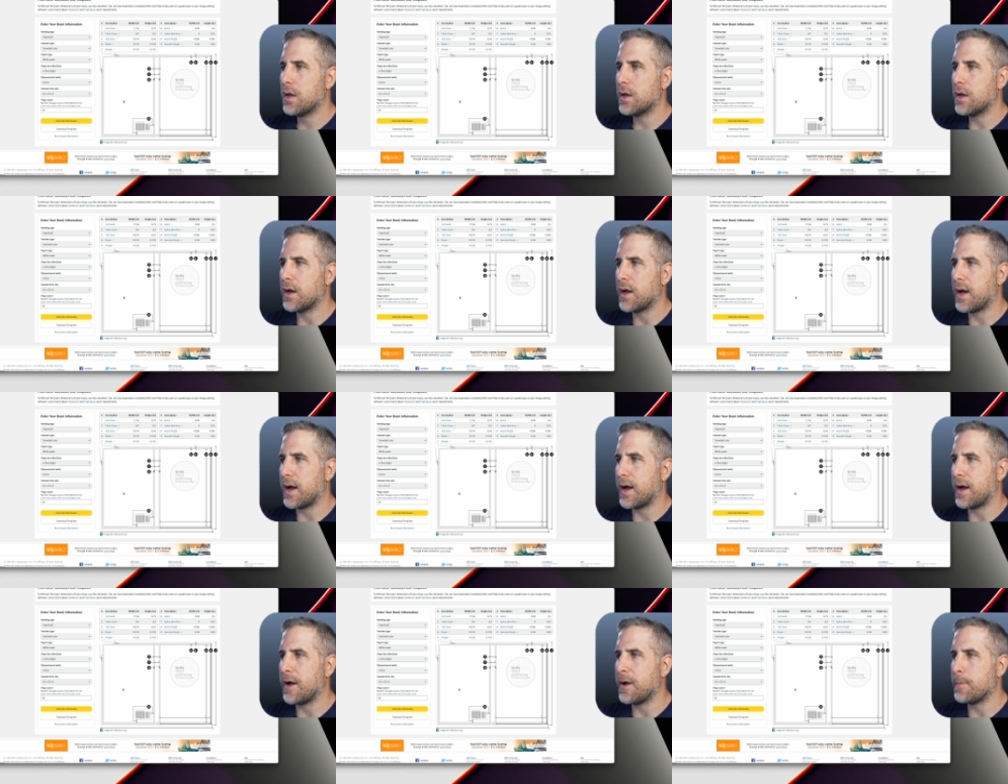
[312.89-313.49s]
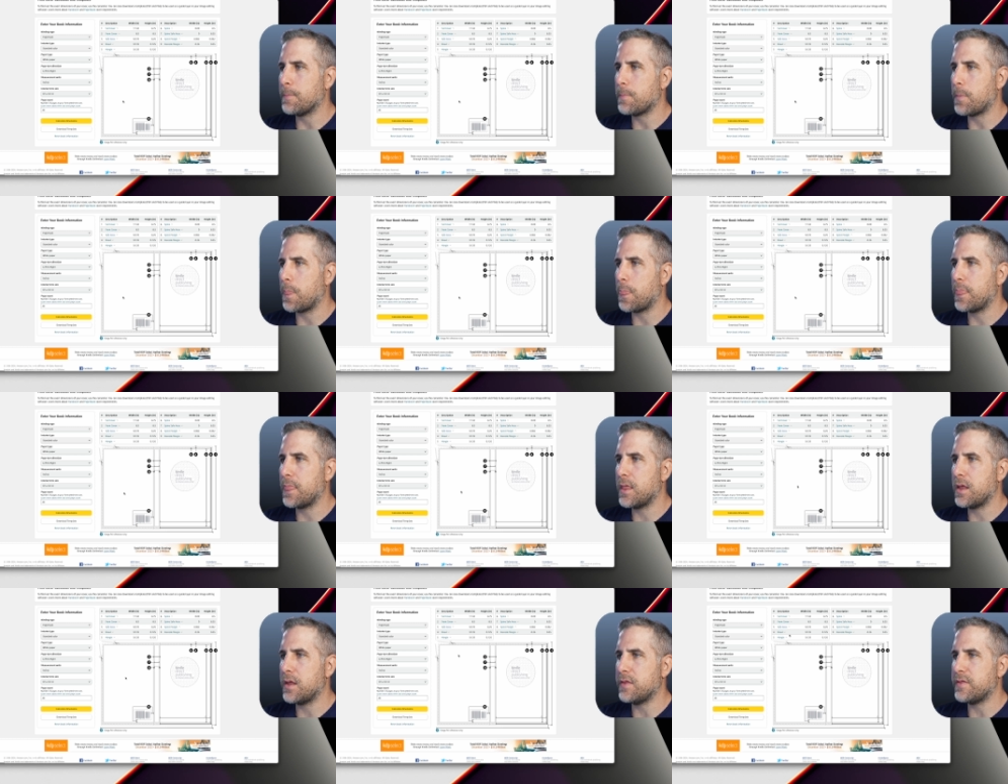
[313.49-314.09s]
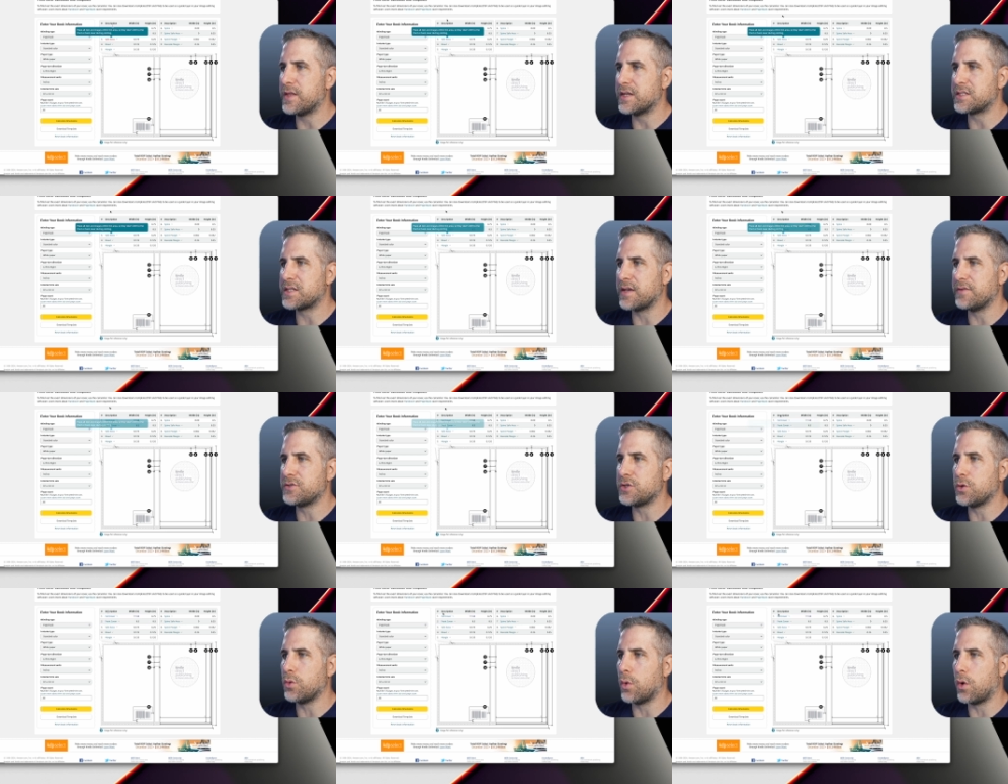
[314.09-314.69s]
Um, this
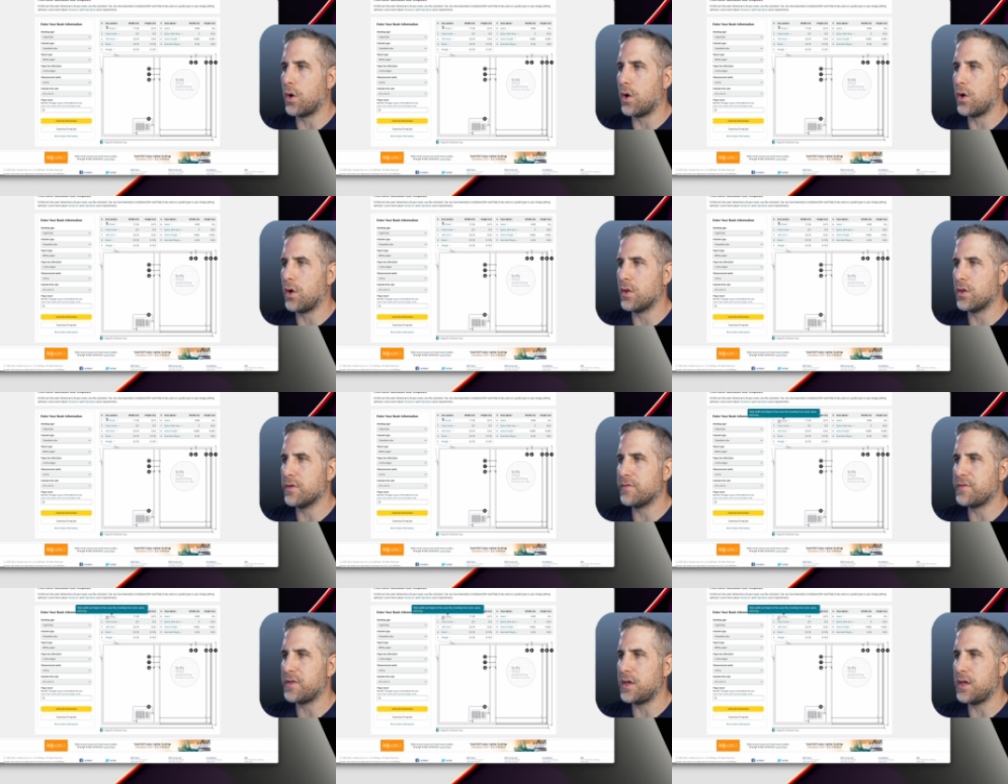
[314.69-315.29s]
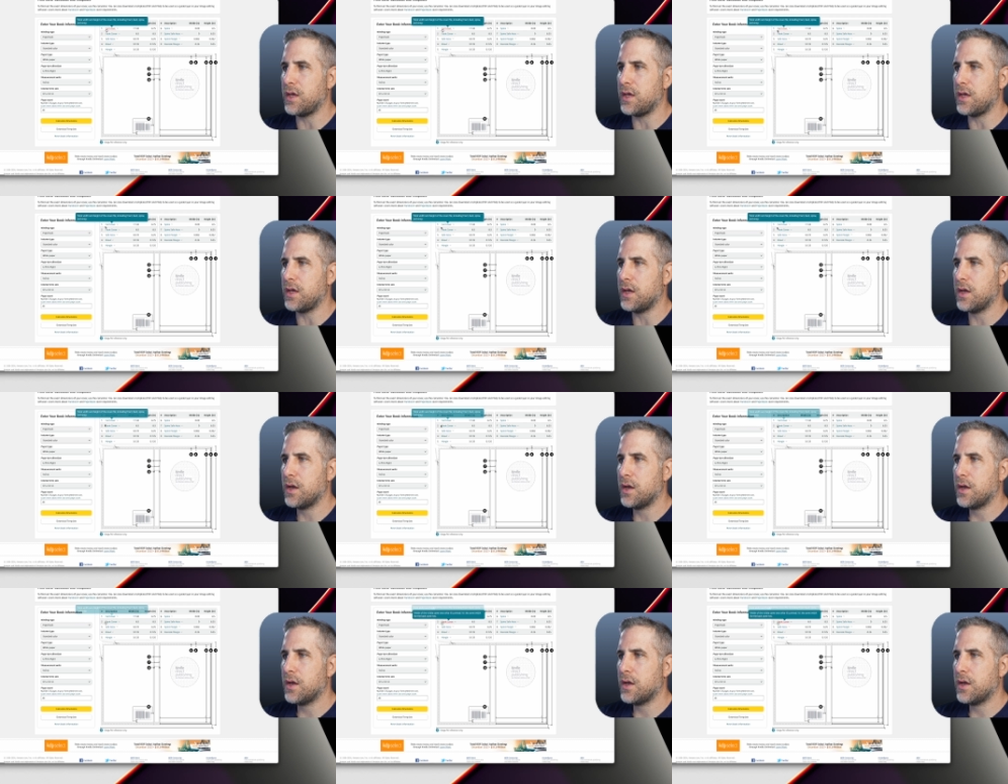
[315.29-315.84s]
gives you all of the